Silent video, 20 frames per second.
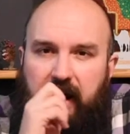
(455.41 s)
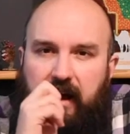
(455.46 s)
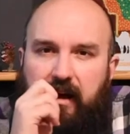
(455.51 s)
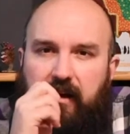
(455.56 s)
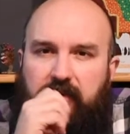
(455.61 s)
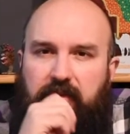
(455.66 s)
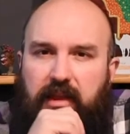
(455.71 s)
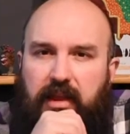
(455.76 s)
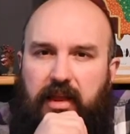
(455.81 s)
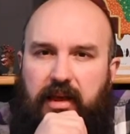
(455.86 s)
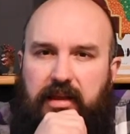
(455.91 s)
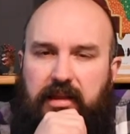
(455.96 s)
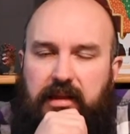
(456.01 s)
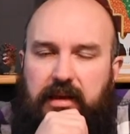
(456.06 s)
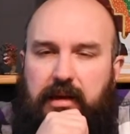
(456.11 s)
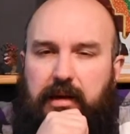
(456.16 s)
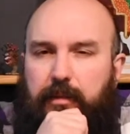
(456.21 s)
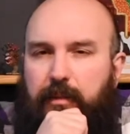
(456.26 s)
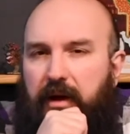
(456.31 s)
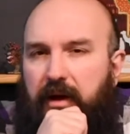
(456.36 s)
if they like
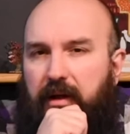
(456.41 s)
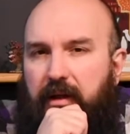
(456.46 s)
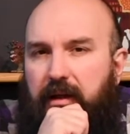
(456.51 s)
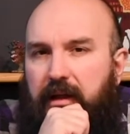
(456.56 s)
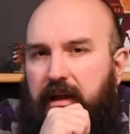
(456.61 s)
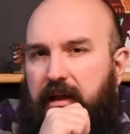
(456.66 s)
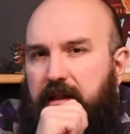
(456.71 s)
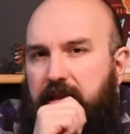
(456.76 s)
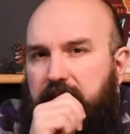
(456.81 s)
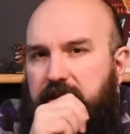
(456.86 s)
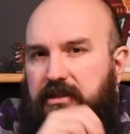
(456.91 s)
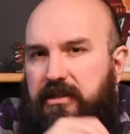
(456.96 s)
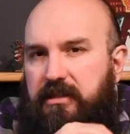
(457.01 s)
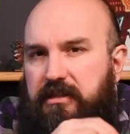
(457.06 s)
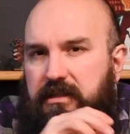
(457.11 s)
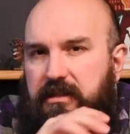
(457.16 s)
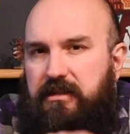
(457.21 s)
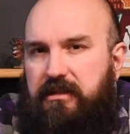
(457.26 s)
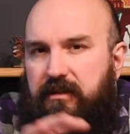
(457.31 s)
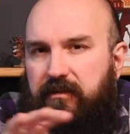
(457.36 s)
thinking about logistics